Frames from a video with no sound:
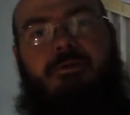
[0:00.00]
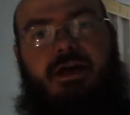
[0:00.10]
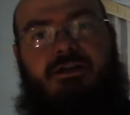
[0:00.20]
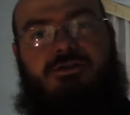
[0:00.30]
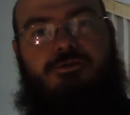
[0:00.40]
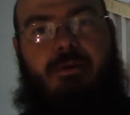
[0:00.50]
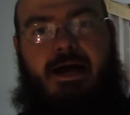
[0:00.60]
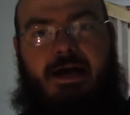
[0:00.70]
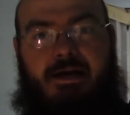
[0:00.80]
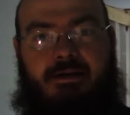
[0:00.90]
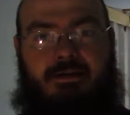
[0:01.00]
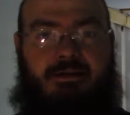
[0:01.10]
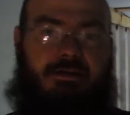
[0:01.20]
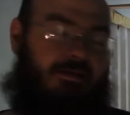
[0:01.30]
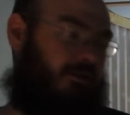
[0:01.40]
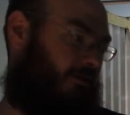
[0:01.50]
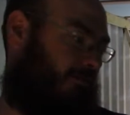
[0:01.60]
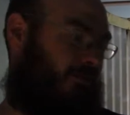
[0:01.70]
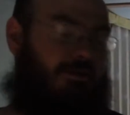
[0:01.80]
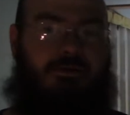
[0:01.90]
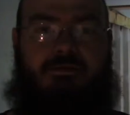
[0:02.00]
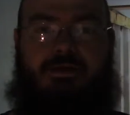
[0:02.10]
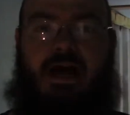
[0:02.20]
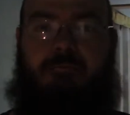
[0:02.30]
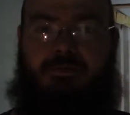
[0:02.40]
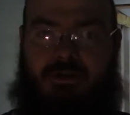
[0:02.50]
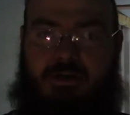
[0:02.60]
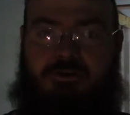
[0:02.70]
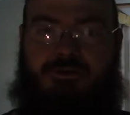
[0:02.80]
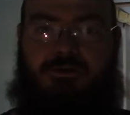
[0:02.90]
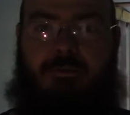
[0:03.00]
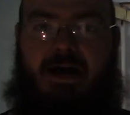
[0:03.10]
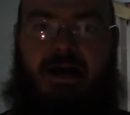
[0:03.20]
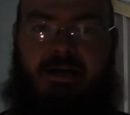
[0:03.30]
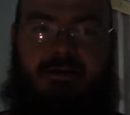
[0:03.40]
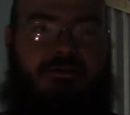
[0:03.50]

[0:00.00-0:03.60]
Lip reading: of that 2x to the top of the other 2x